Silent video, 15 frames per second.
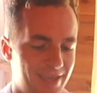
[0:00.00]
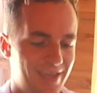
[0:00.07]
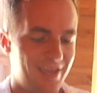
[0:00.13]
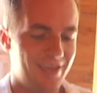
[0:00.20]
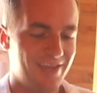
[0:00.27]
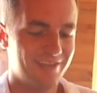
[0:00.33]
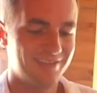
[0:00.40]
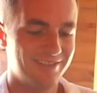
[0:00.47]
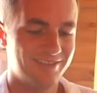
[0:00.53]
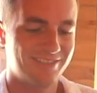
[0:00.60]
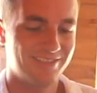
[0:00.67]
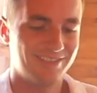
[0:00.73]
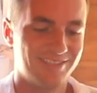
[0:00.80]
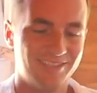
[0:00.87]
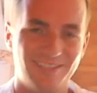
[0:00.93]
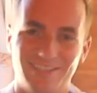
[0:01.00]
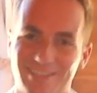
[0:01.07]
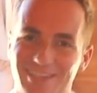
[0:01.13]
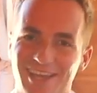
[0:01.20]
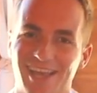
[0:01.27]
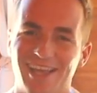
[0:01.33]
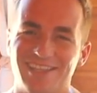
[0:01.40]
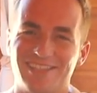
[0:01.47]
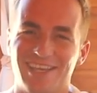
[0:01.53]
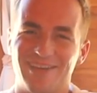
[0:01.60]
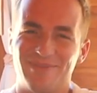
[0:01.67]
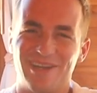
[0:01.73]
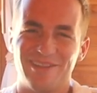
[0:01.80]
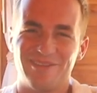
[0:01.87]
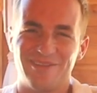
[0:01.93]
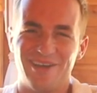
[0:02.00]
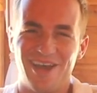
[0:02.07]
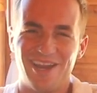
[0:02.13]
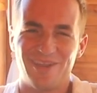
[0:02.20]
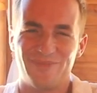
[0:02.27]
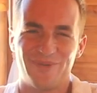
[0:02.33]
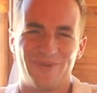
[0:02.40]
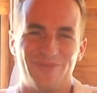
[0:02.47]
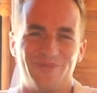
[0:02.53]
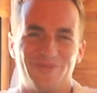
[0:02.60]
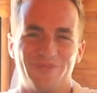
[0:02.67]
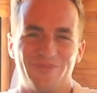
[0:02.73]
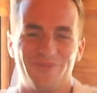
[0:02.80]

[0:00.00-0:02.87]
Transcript: And yeah, it's like I'm on a little honeymoon.